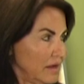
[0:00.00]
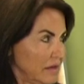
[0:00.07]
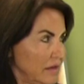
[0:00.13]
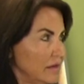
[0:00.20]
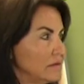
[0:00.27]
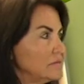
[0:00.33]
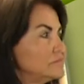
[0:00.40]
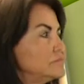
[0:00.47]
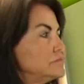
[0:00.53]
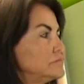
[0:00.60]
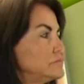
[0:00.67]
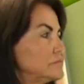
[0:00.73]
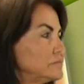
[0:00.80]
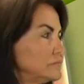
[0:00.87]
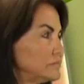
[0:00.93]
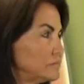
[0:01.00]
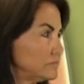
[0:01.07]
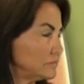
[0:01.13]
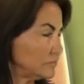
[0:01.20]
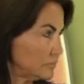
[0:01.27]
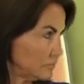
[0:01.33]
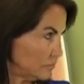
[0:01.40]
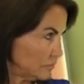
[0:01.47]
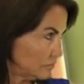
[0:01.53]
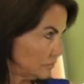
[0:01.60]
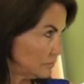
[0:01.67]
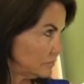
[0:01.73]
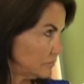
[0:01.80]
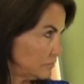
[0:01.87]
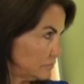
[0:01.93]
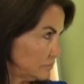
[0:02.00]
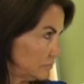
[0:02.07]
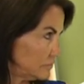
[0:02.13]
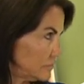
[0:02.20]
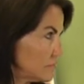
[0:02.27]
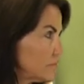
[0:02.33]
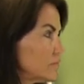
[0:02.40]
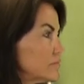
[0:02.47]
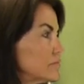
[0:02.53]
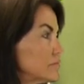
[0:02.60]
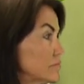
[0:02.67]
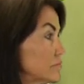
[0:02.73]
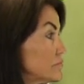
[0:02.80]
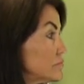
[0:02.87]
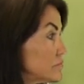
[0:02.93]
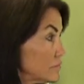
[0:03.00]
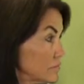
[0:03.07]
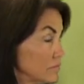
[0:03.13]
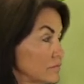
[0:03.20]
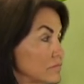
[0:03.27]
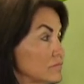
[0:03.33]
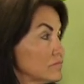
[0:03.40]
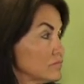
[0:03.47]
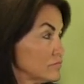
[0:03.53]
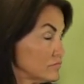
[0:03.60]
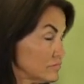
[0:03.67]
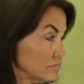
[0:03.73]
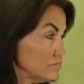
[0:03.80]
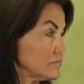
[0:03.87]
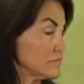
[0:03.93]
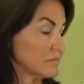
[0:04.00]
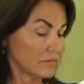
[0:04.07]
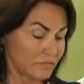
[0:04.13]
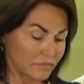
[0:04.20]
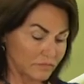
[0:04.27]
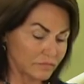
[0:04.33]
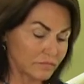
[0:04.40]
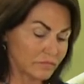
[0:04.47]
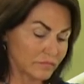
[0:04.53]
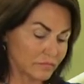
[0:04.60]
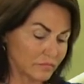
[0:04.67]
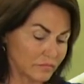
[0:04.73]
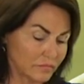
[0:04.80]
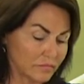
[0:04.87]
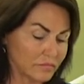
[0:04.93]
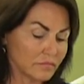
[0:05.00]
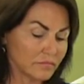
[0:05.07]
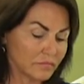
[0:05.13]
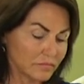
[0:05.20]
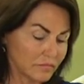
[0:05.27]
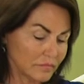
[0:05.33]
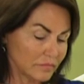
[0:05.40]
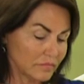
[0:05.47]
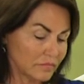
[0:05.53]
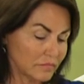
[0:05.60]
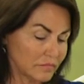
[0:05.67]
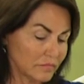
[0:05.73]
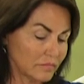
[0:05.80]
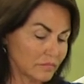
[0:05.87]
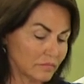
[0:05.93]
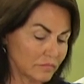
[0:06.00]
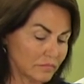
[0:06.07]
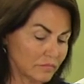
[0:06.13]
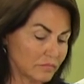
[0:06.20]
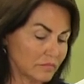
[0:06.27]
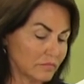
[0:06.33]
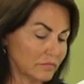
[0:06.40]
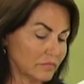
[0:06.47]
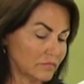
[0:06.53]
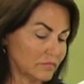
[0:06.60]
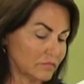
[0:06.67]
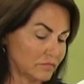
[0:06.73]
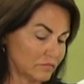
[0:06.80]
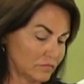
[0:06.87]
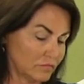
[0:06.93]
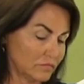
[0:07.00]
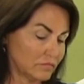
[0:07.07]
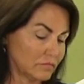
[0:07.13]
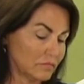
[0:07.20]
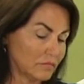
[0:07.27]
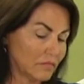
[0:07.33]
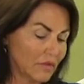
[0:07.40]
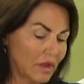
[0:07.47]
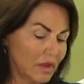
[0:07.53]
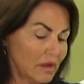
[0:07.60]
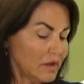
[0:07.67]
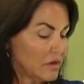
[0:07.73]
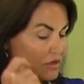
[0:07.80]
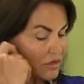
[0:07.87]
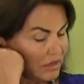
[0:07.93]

[no speech]